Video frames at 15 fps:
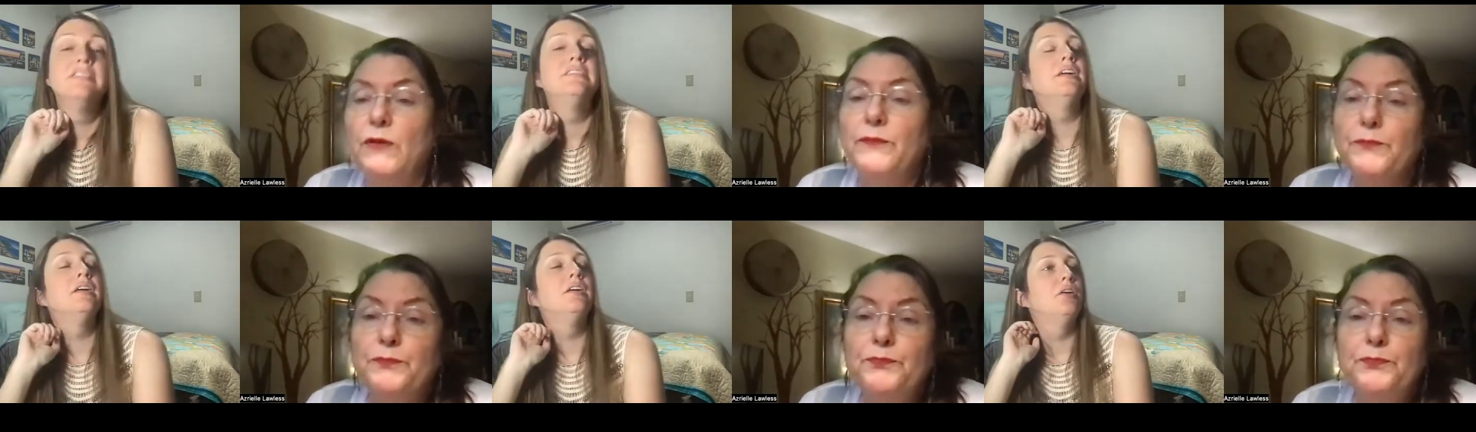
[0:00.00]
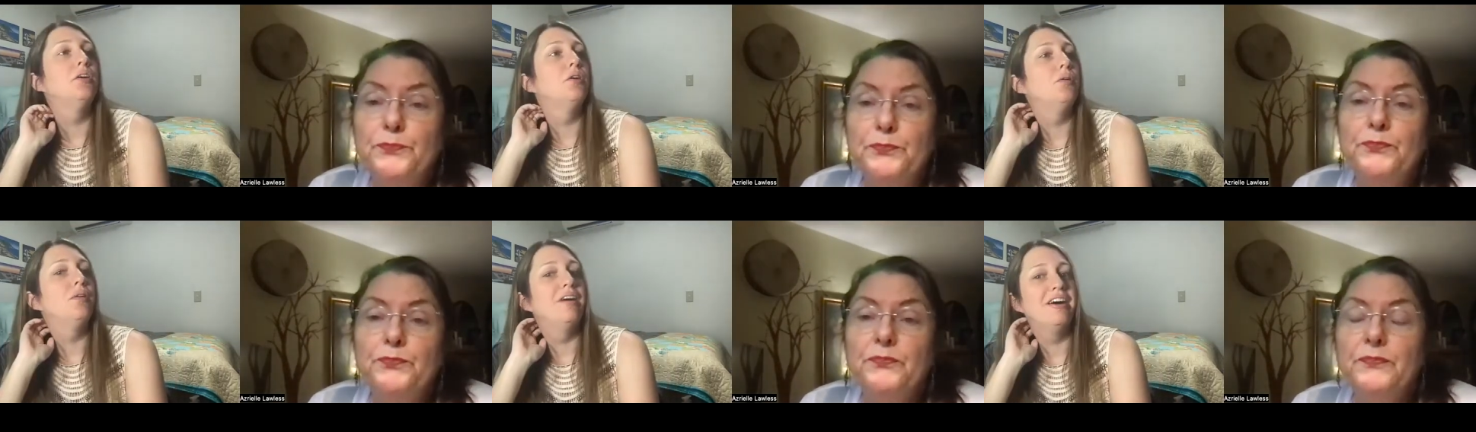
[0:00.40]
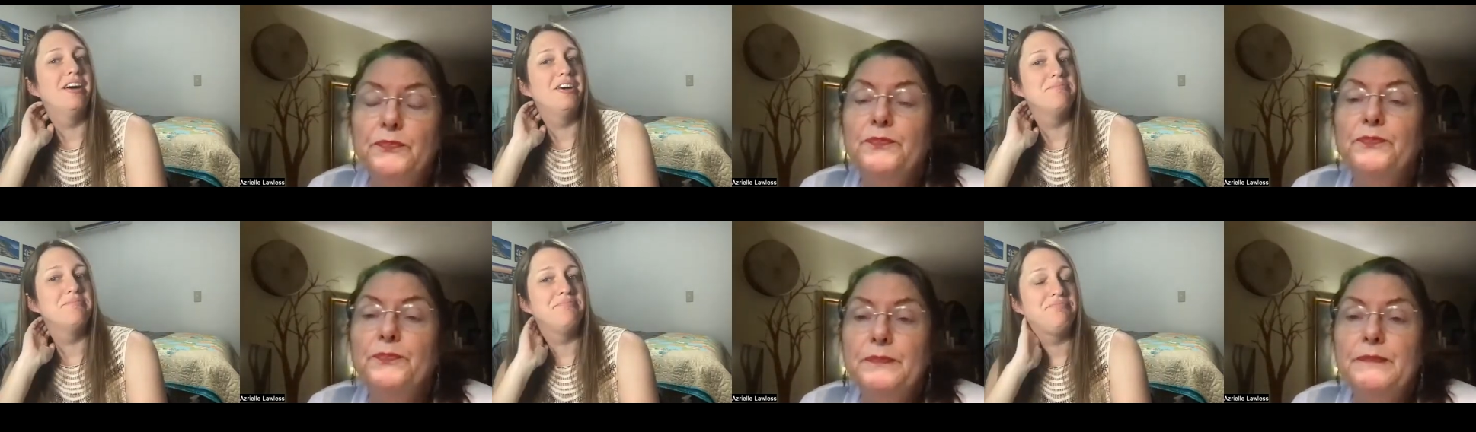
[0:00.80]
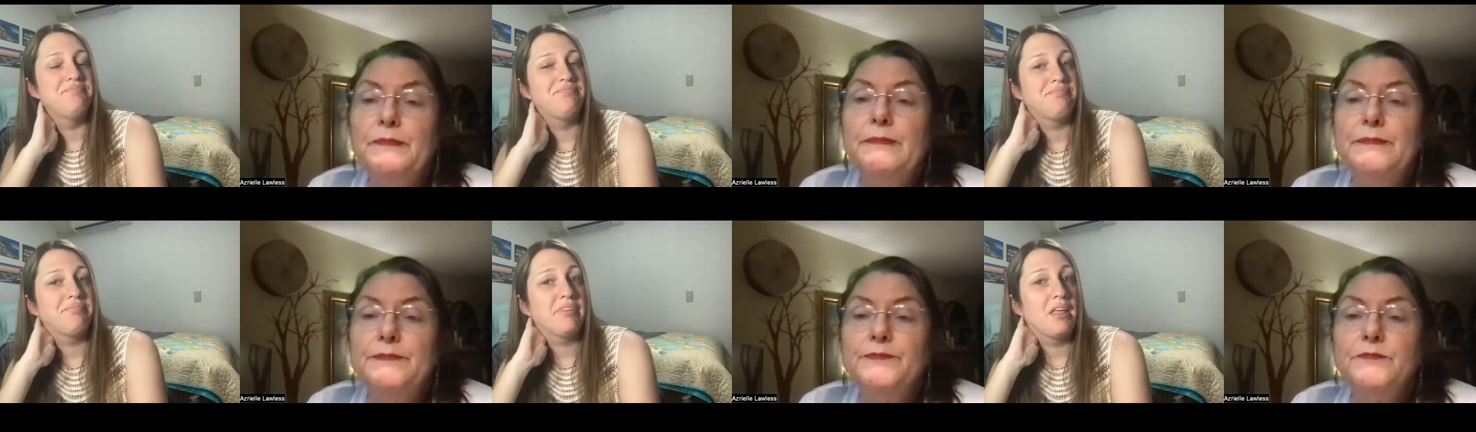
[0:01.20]
Speaker 1: so um
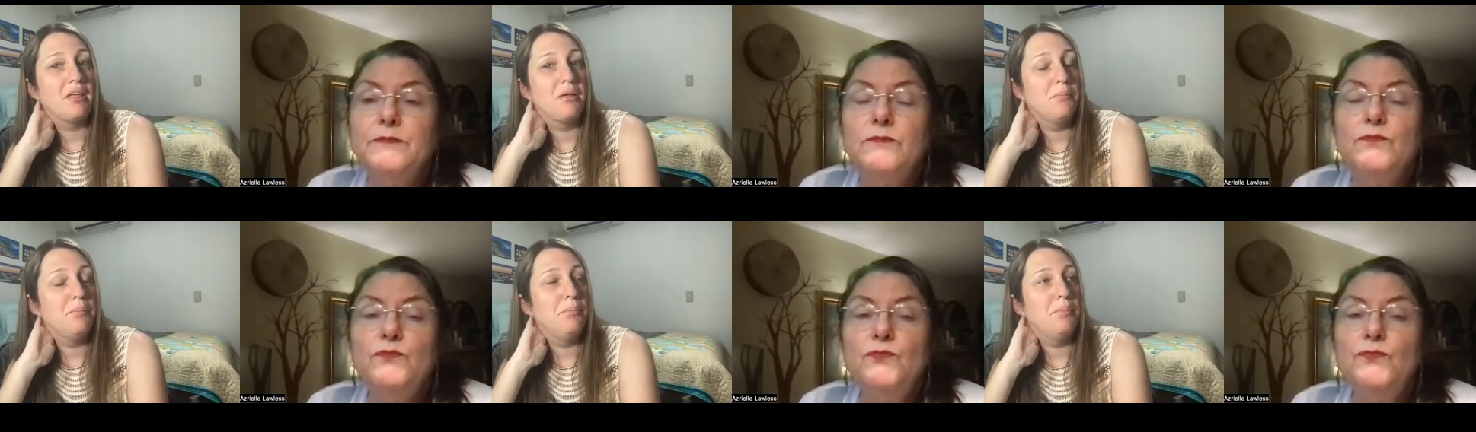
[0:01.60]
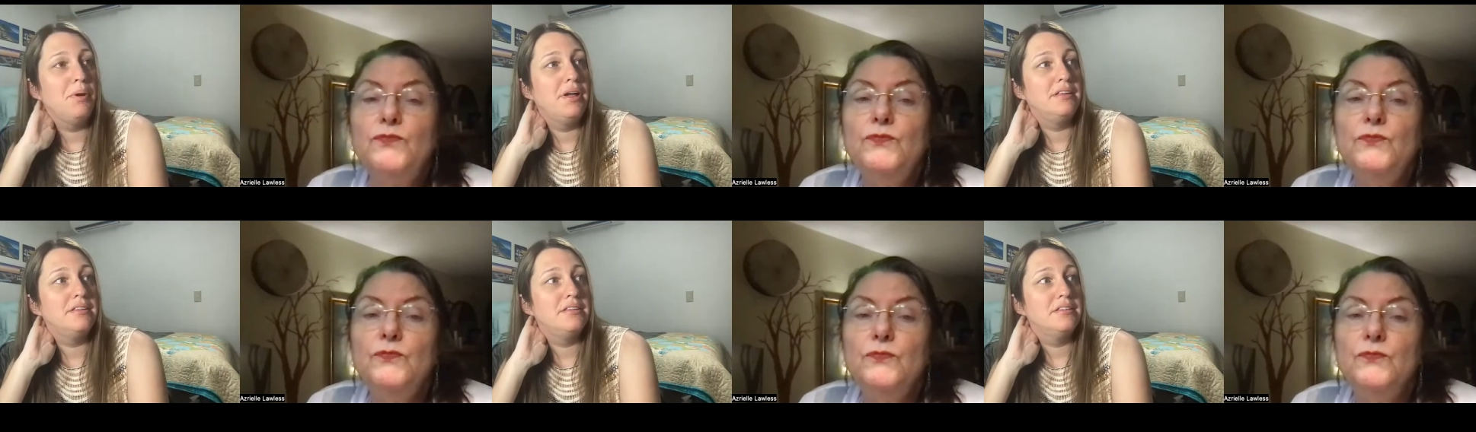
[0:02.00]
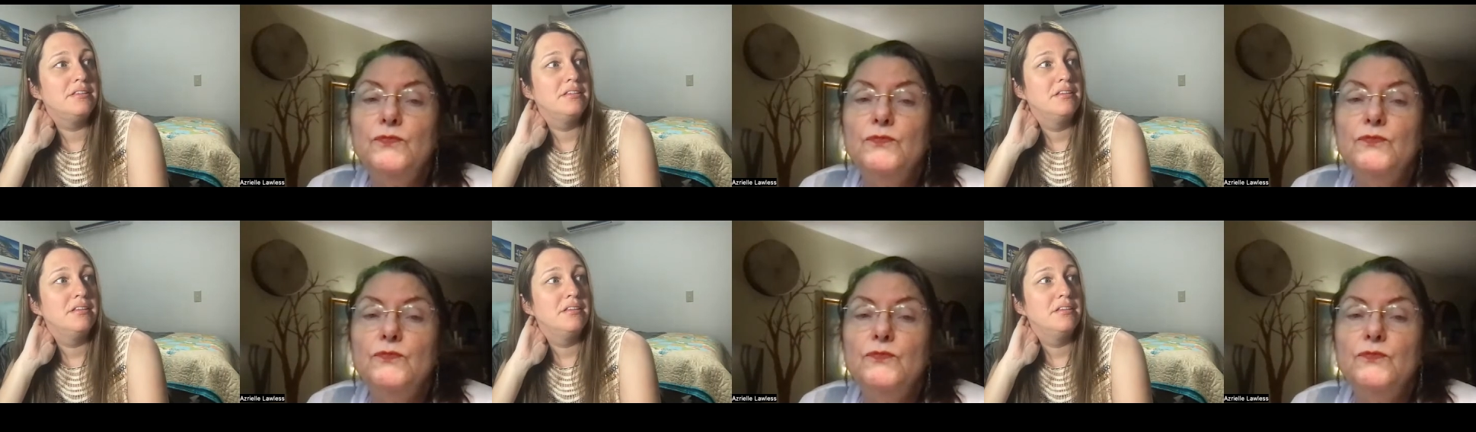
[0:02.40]
but